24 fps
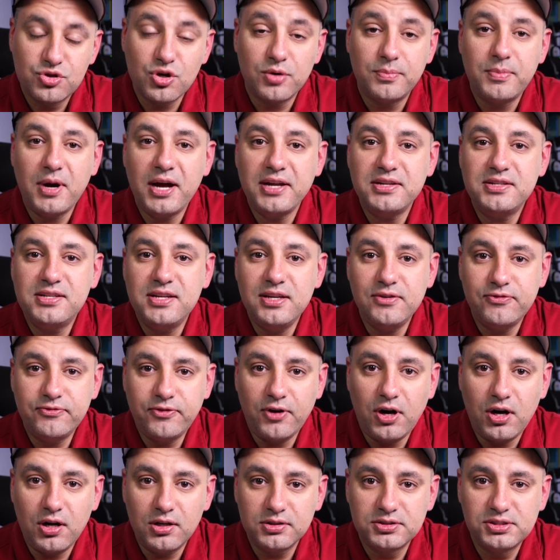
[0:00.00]
by
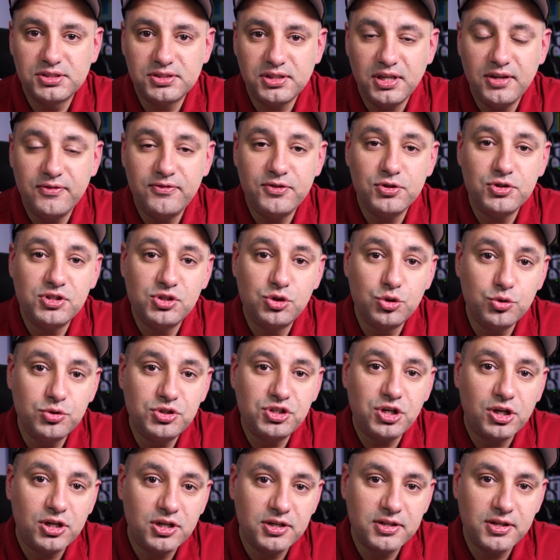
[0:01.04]
default, if you do
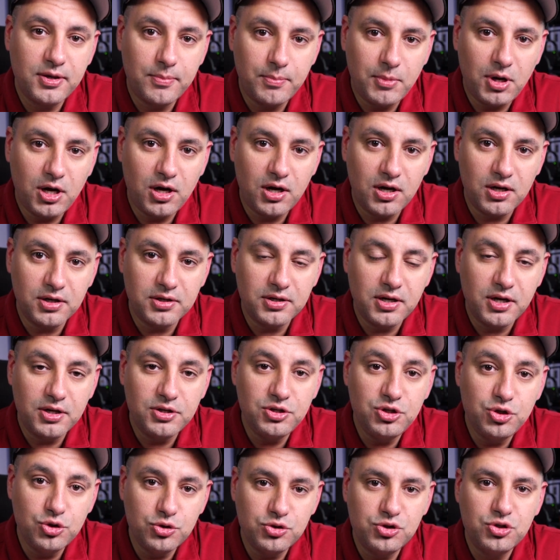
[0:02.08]
turn them on,
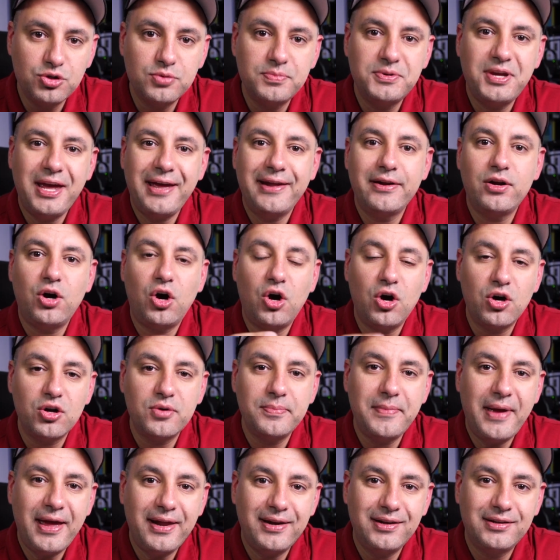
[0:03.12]
YouTube can
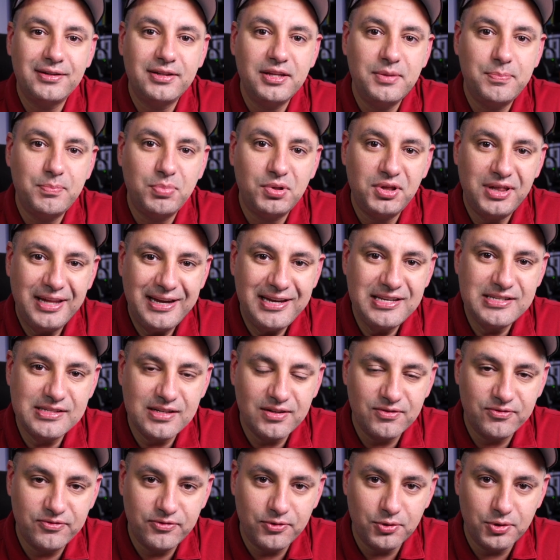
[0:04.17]
automatically place them
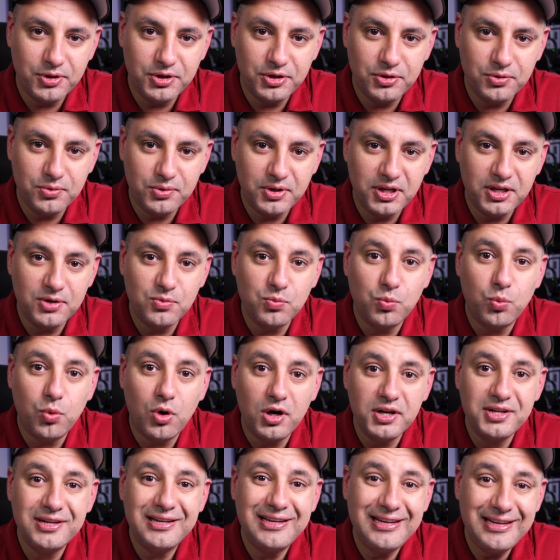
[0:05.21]
for you in
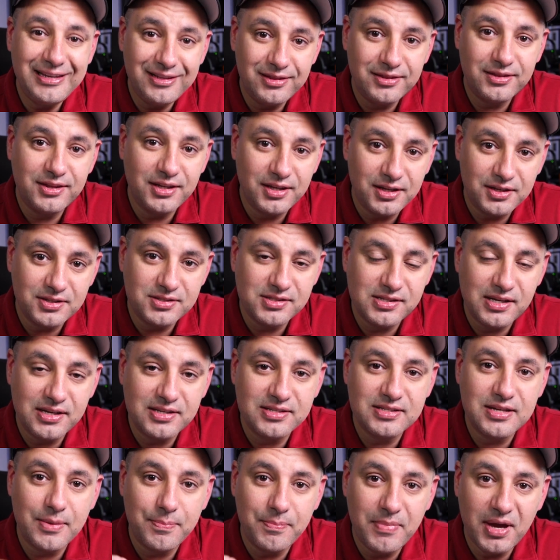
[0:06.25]
what it thinks is
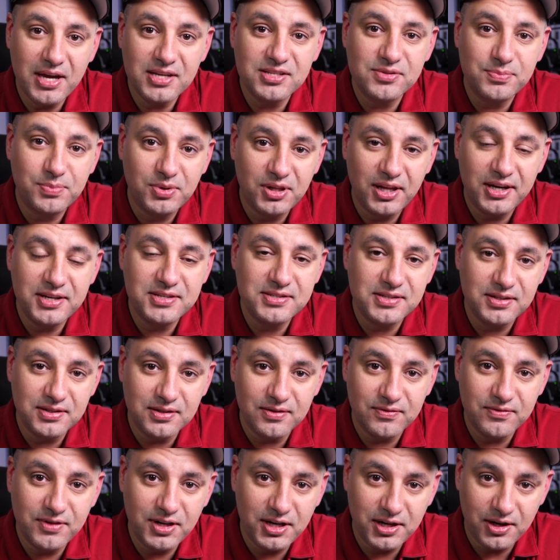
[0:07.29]
the best place in the
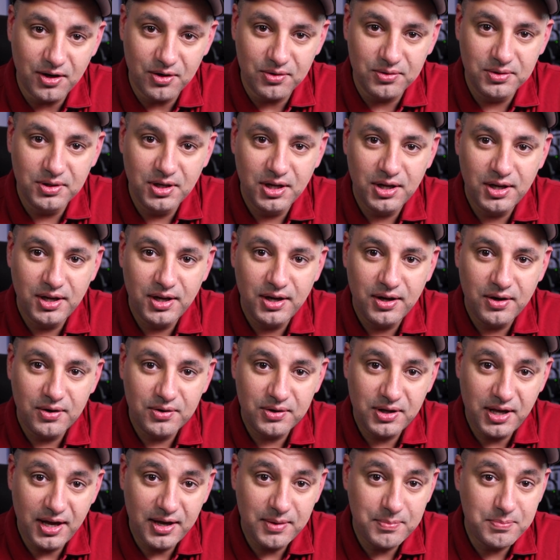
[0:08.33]
video.
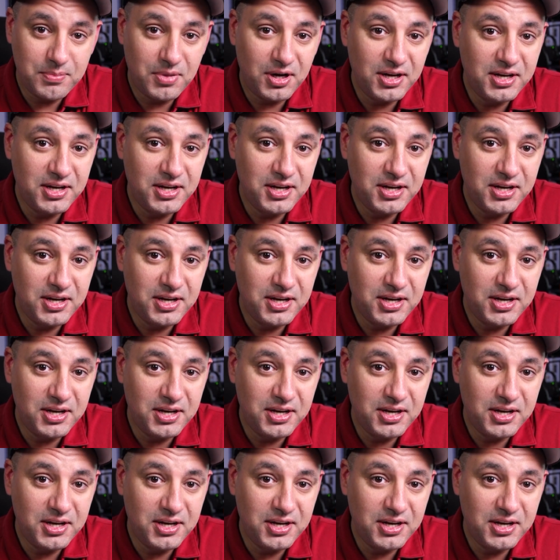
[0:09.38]
Okay, but